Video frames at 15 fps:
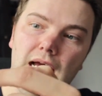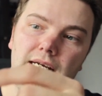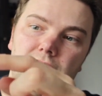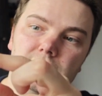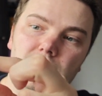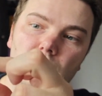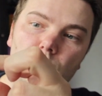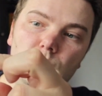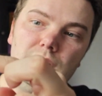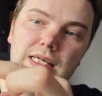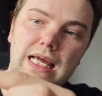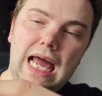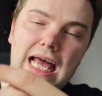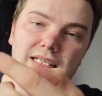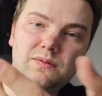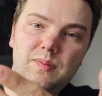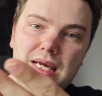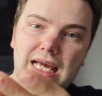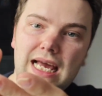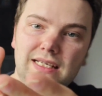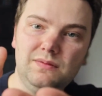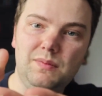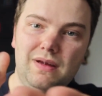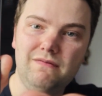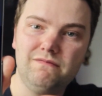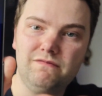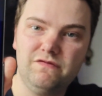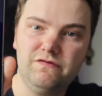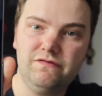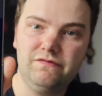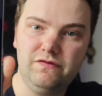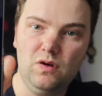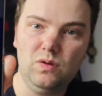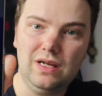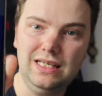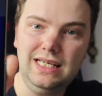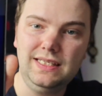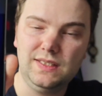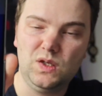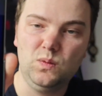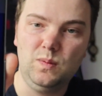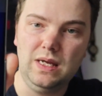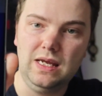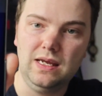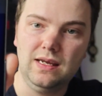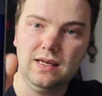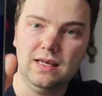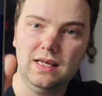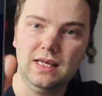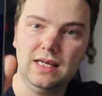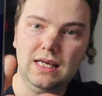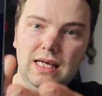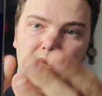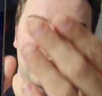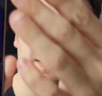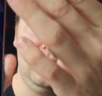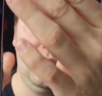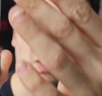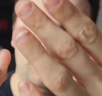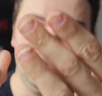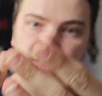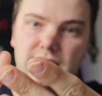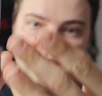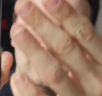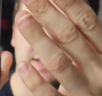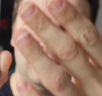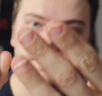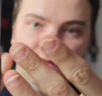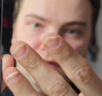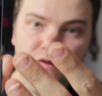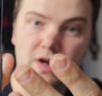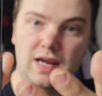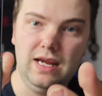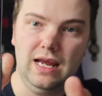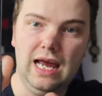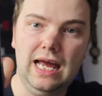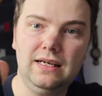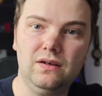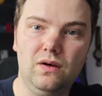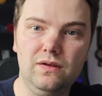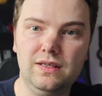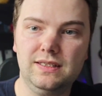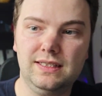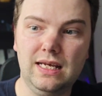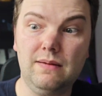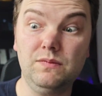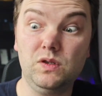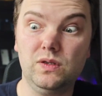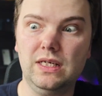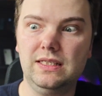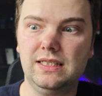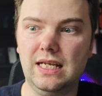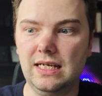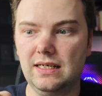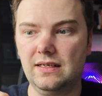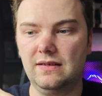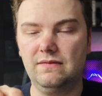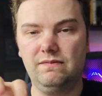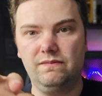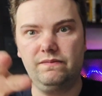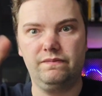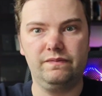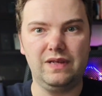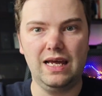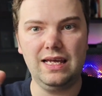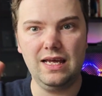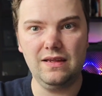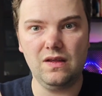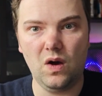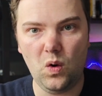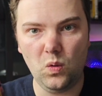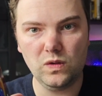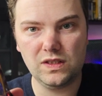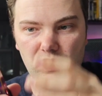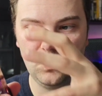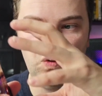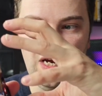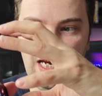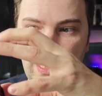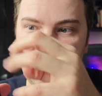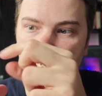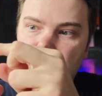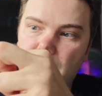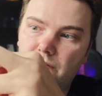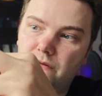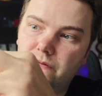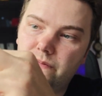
And it's only as big as my folder needs to be. And the top is free. And on the Samsung, it's like taking the whole screen, and